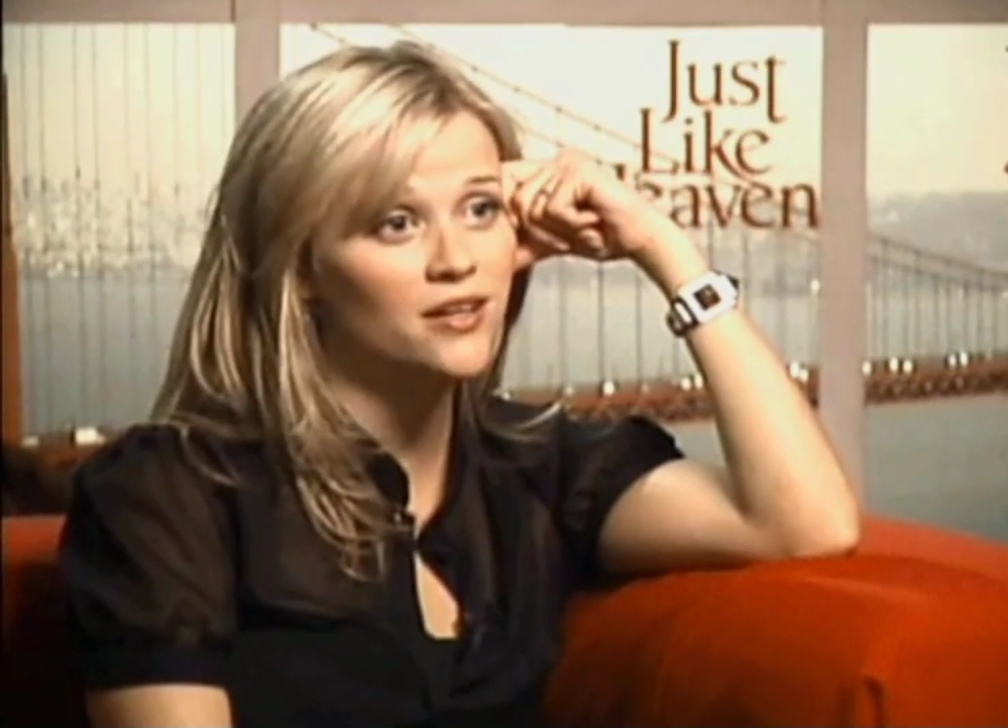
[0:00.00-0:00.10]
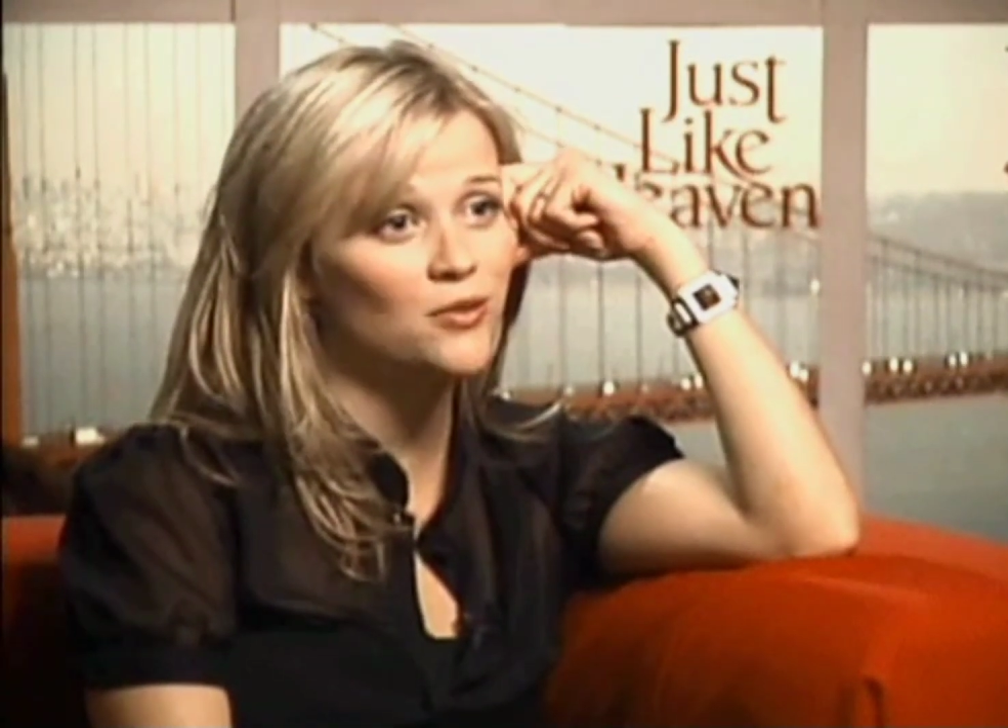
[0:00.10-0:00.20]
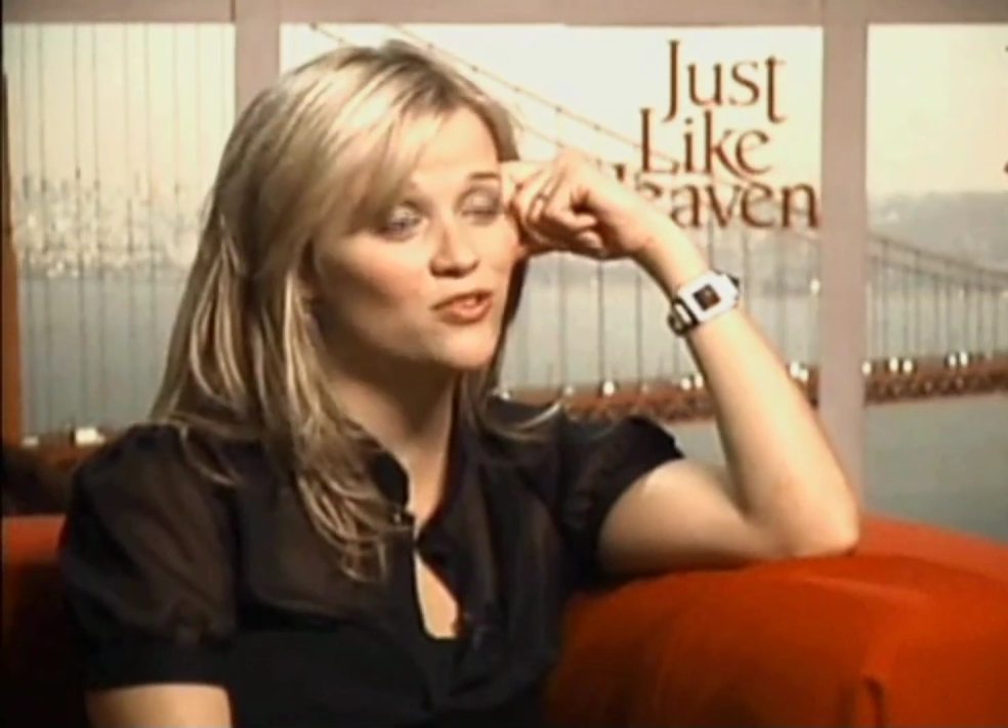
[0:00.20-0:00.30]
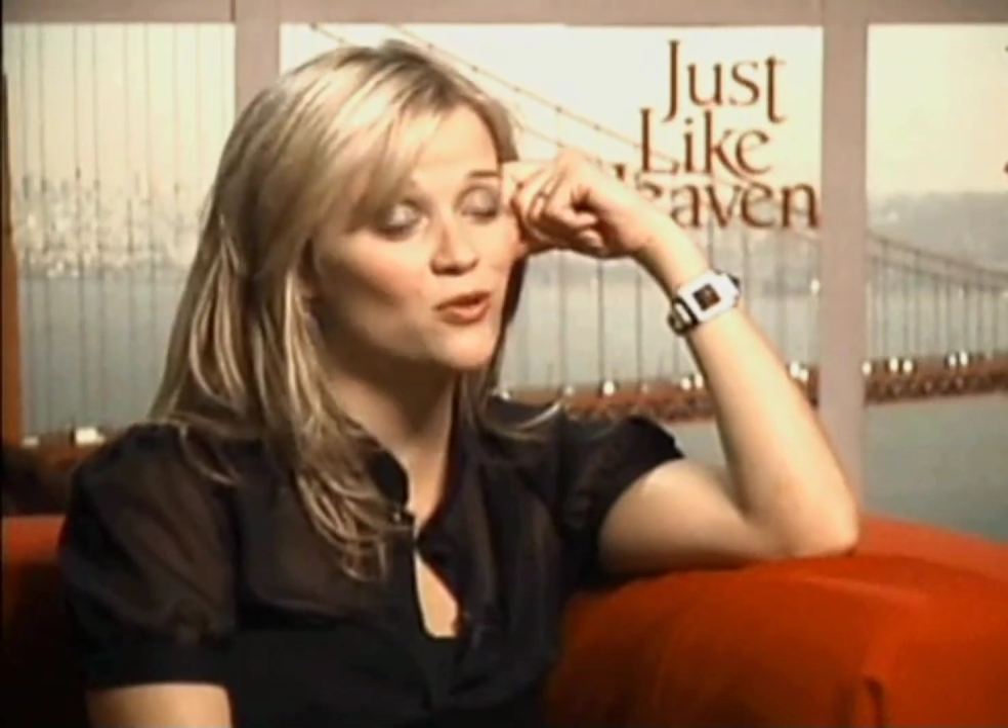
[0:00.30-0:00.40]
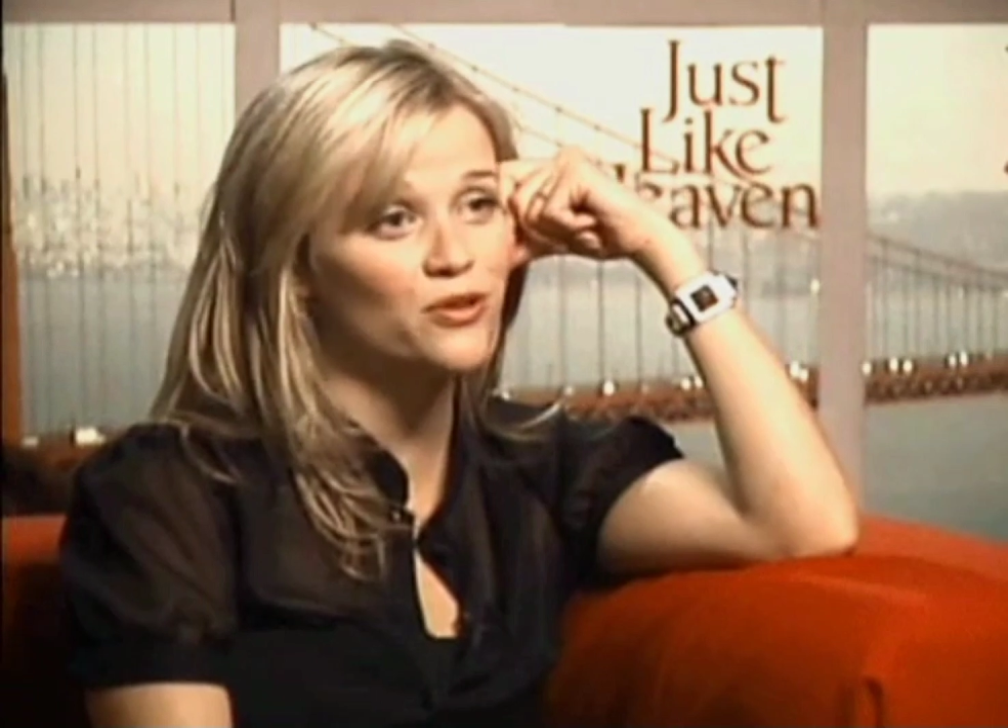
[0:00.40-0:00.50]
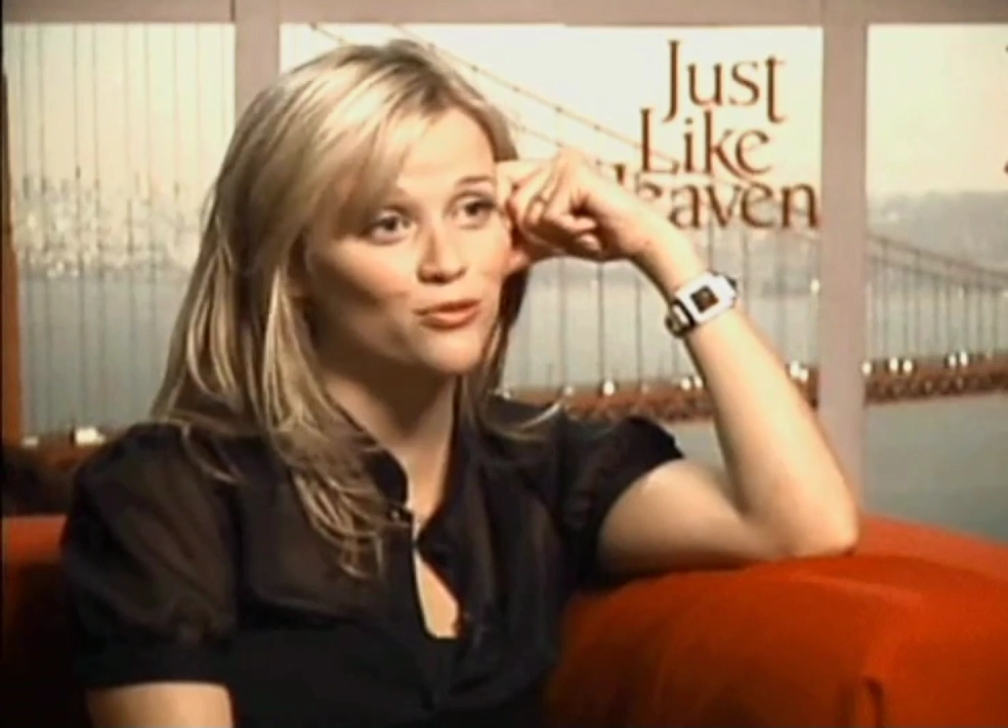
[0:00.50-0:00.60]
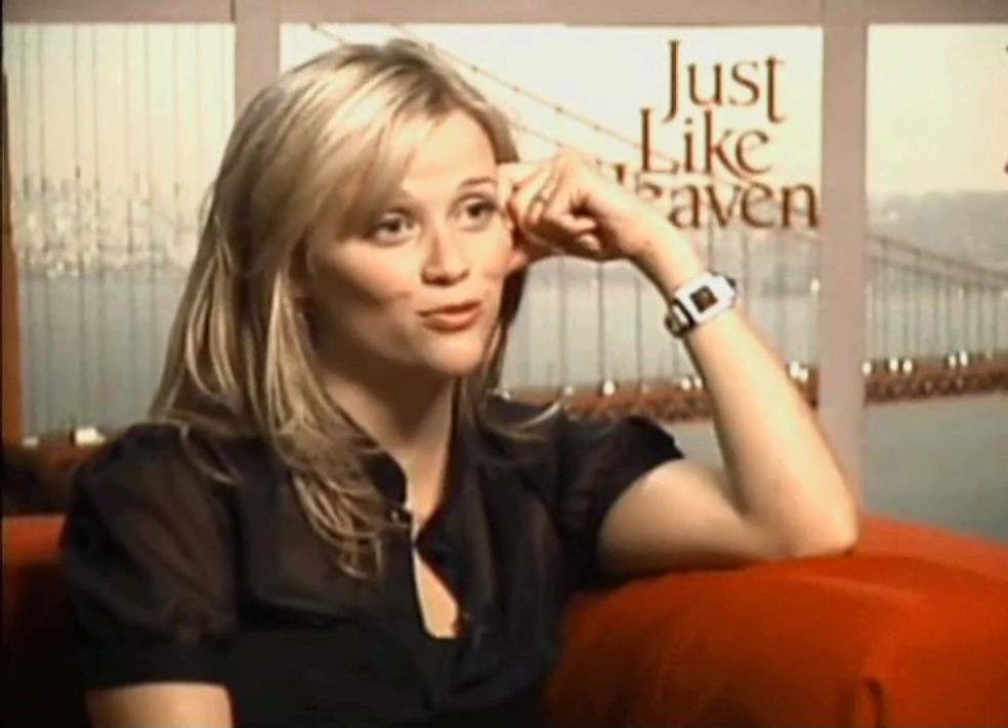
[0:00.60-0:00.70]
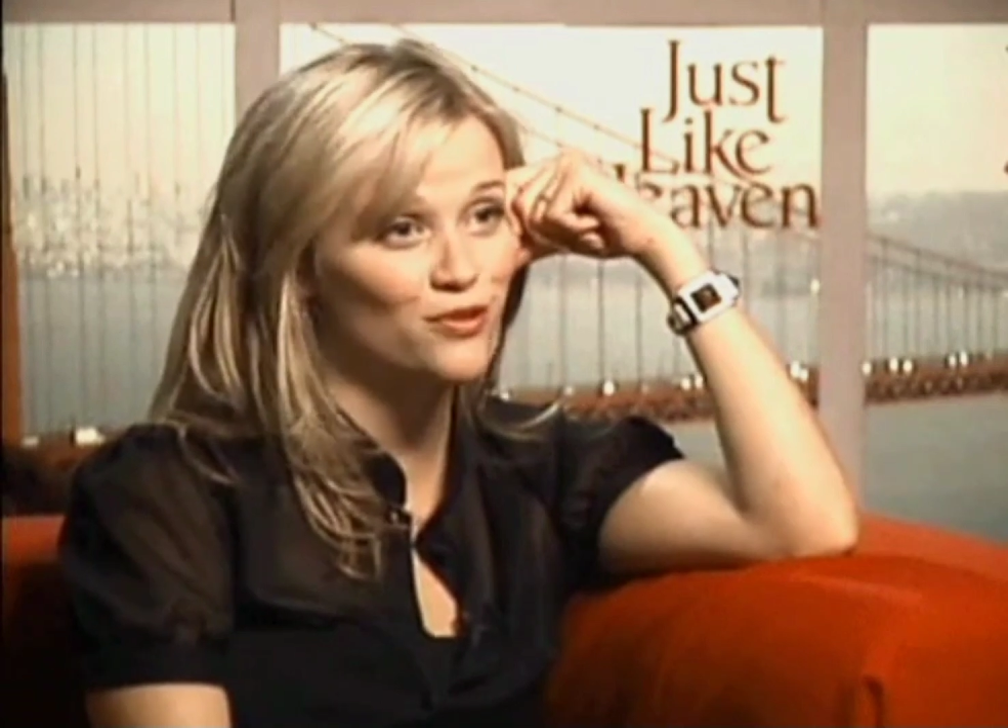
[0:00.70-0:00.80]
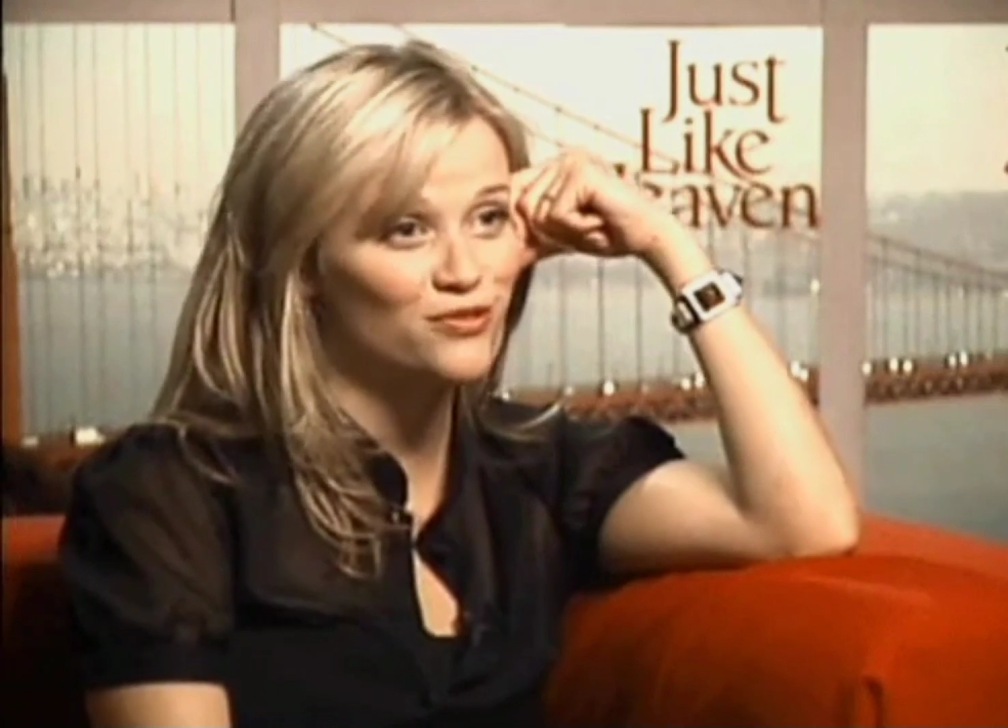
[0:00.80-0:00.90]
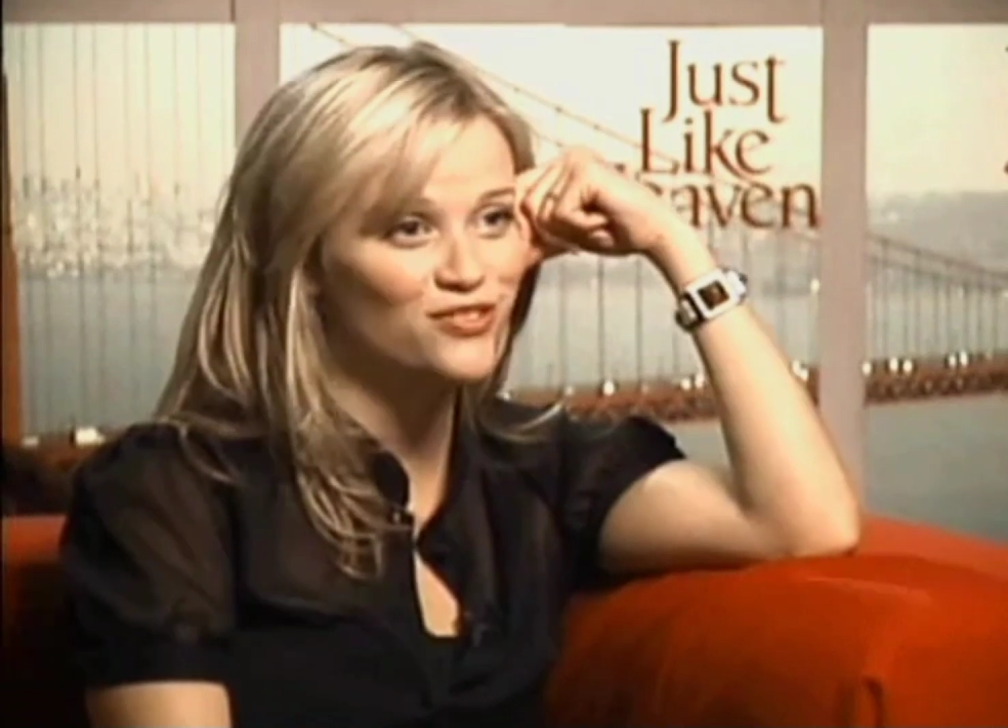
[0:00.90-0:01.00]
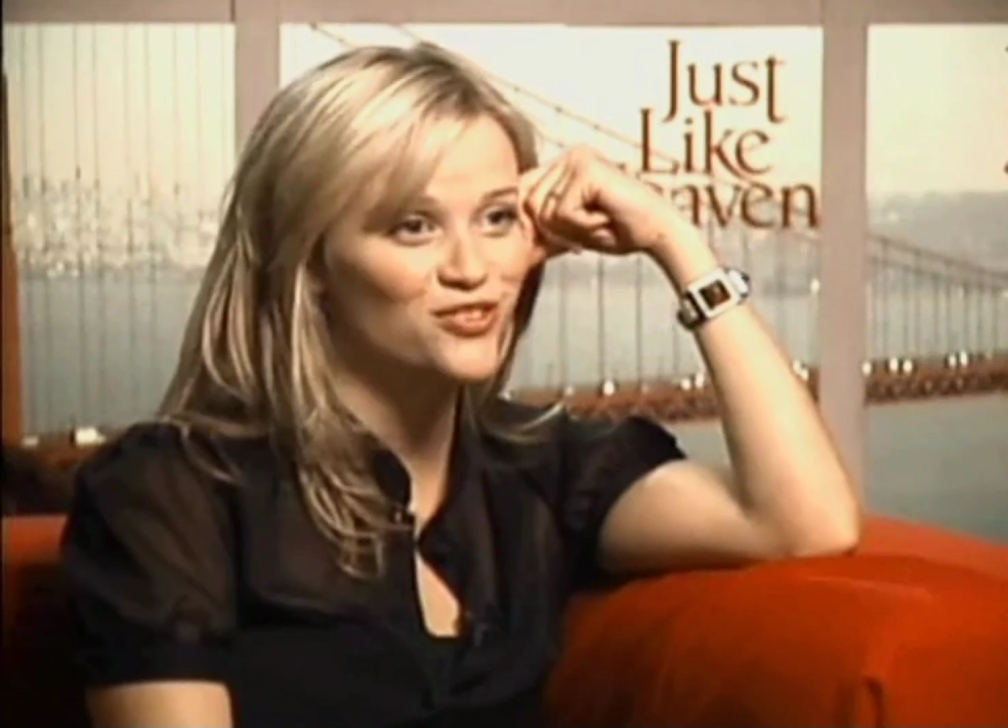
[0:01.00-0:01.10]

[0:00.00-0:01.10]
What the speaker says: and I was going through thrift